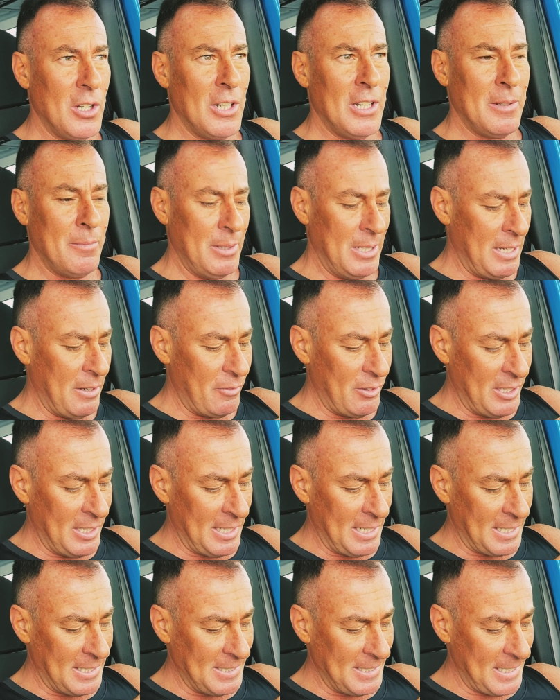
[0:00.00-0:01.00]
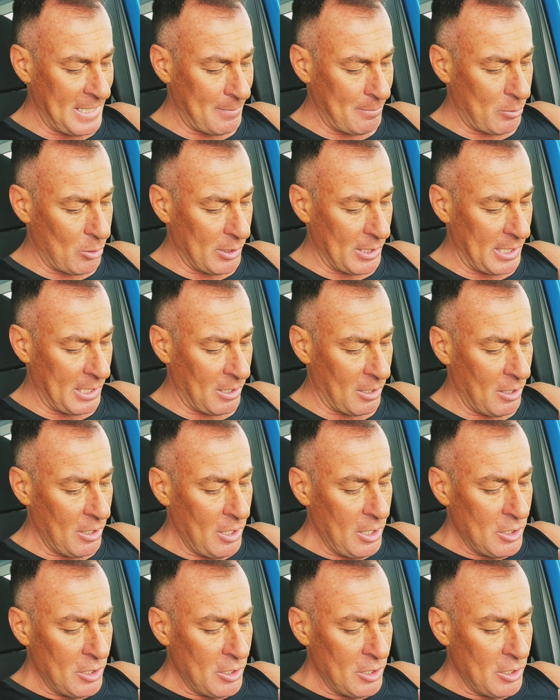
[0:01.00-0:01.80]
let me give you an example here.